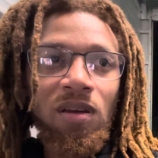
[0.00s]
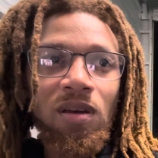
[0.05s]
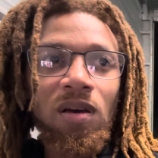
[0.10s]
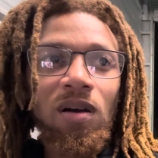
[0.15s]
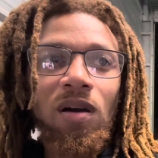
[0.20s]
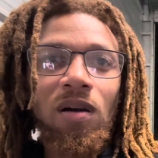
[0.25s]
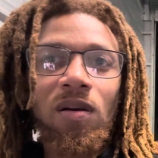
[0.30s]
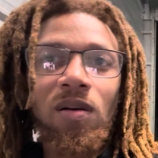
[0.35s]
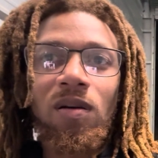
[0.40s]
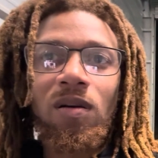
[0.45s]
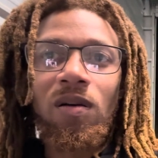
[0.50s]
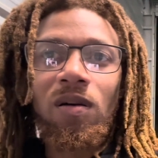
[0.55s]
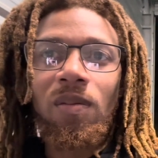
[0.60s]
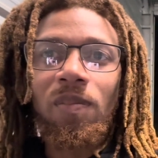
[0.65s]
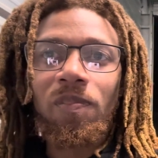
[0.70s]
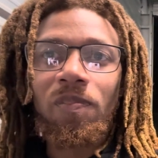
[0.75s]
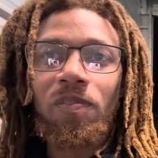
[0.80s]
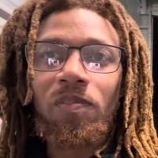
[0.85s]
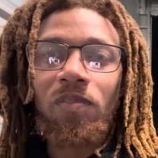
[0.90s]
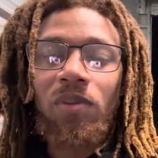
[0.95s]

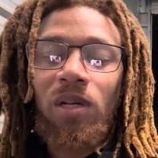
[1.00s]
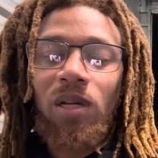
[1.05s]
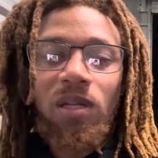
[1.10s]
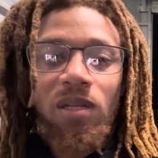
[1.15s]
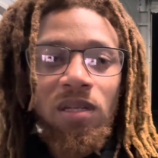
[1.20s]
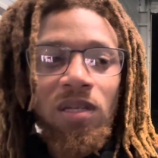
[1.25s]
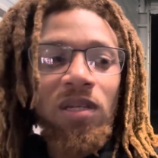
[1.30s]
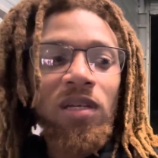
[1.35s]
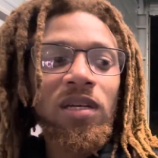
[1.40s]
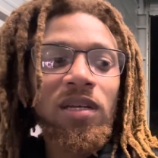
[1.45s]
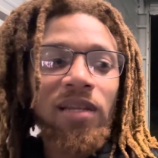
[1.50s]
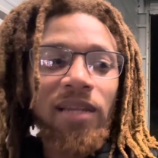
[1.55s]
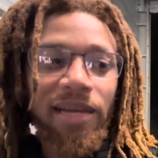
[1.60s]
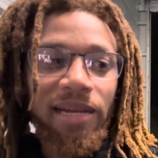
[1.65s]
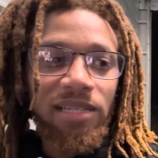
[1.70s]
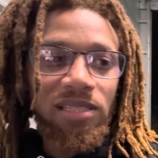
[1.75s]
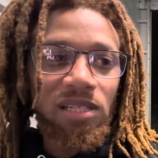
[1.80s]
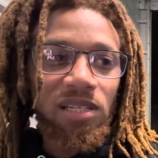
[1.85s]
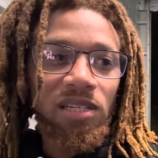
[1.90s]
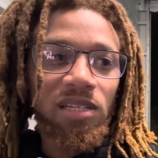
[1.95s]
but like
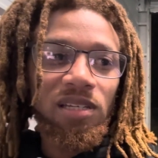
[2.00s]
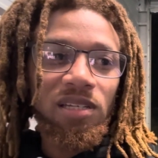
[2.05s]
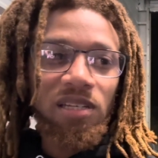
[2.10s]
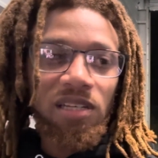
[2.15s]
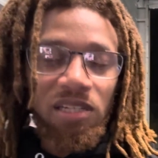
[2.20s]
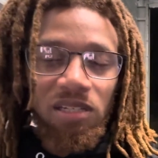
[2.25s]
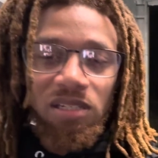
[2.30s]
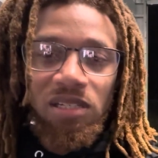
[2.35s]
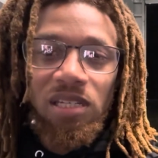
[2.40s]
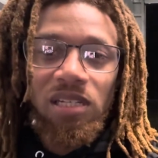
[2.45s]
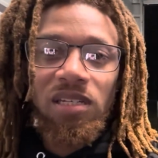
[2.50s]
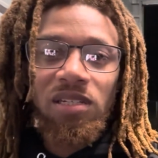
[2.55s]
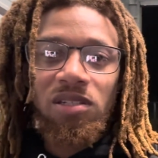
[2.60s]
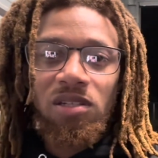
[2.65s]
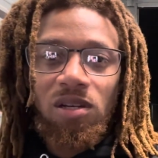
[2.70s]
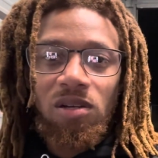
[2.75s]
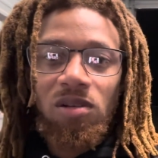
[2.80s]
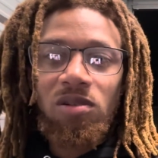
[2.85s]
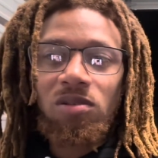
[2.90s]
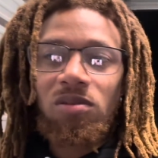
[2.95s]
I said, it did
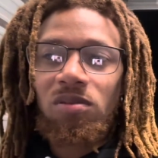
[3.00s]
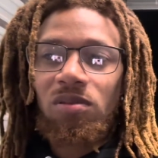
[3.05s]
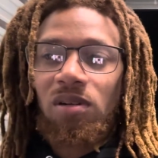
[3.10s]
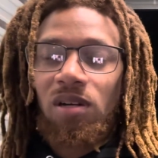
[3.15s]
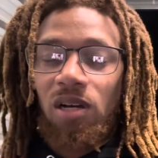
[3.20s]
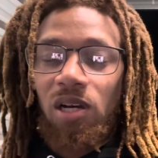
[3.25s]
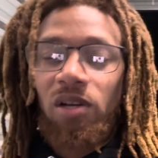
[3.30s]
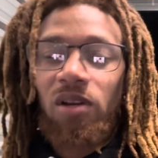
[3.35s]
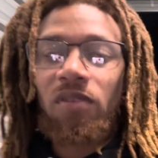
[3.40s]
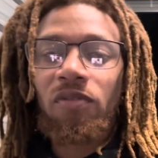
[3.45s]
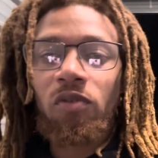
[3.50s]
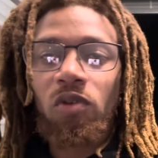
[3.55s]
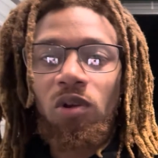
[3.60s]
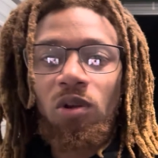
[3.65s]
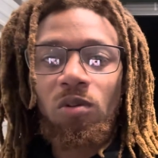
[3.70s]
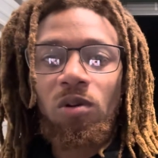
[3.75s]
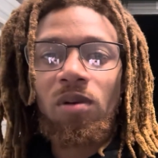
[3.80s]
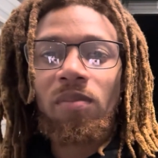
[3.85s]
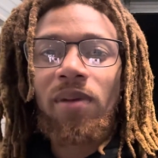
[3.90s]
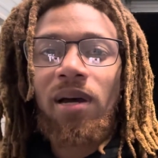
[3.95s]
go
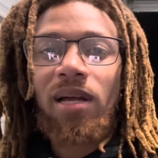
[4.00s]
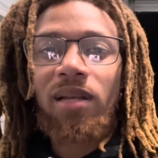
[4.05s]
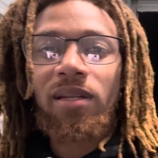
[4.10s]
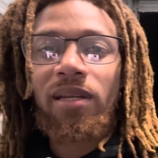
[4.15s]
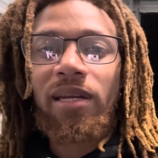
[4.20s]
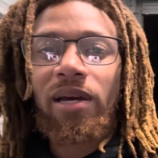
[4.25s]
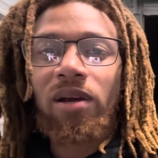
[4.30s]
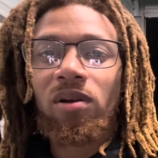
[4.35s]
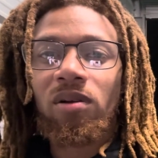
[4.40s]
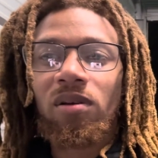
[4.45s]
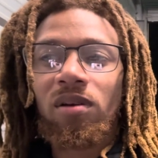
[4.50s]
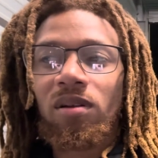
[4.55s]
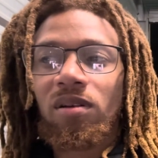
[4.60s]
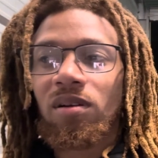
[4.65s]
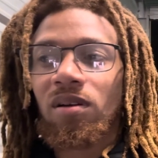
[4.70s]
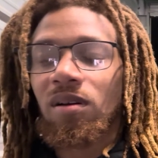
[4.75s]
141 mile an hour.